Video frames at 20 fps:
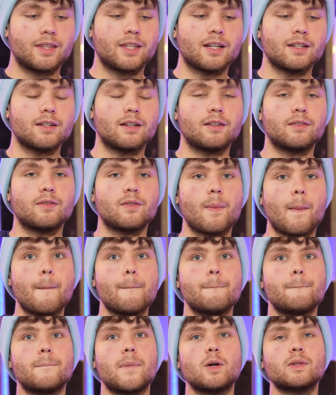the
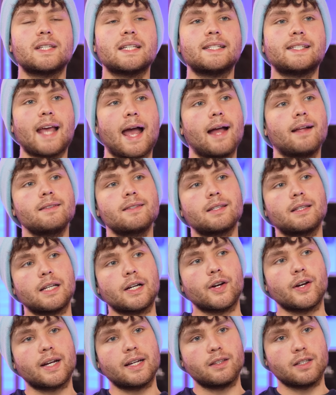most intense
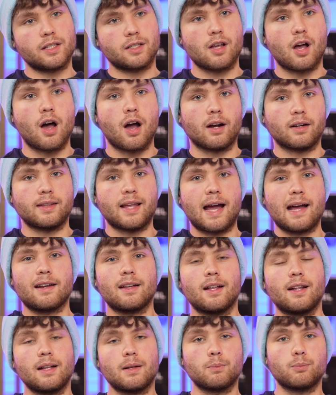lyric in the song
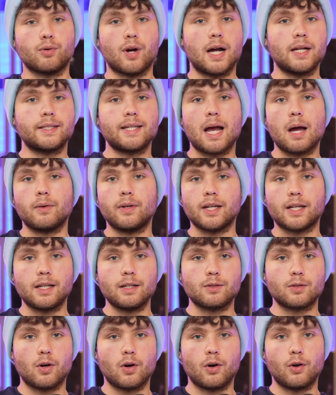that brought down
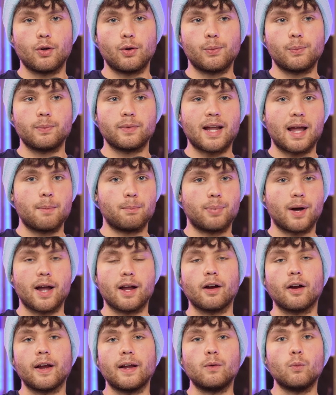Nicki's whole
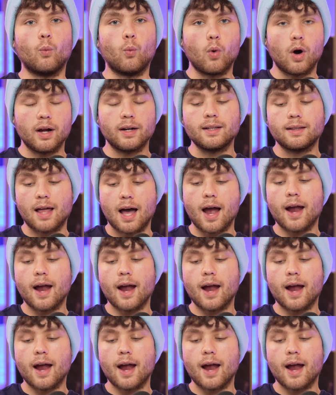empire in one